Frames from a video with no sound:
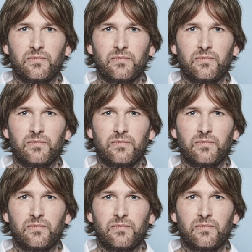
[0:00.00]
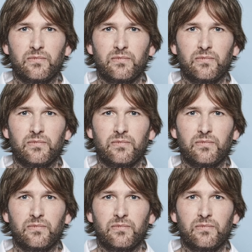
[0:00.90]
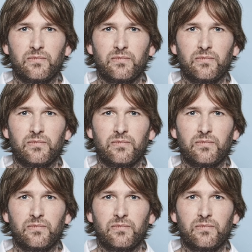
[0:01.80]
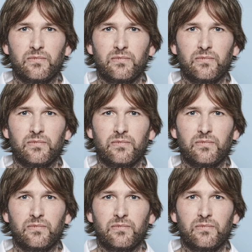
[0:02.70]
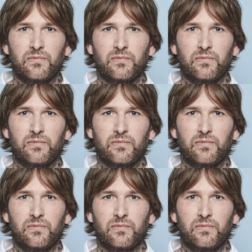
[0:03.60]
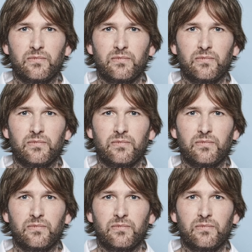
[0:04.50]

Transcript: [no speech]